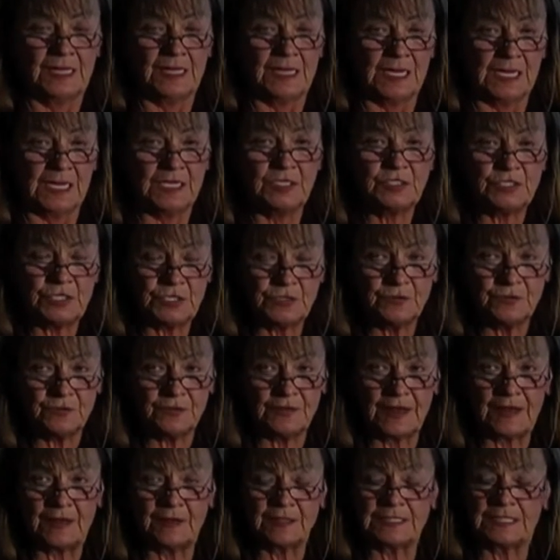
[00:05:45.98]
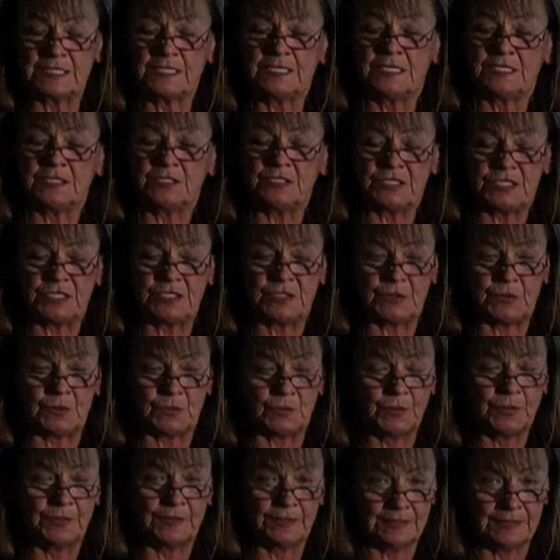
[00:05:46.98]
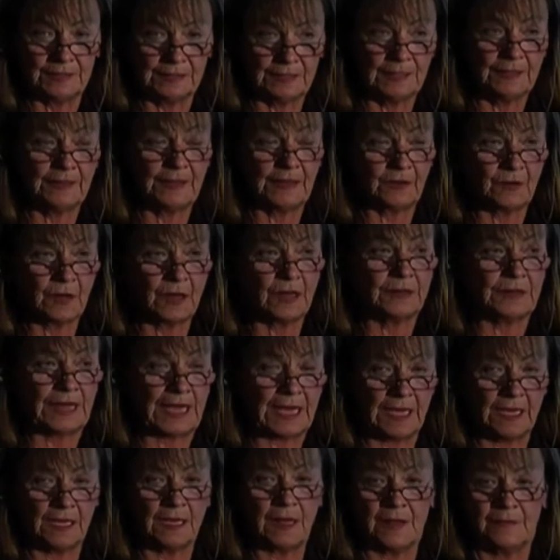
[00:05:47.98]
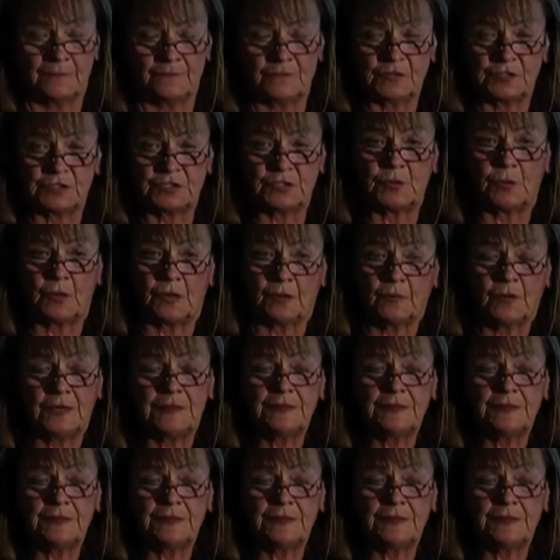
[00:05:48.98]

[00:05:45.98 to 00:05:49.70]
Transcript: In 2002, they're called ACOM for short.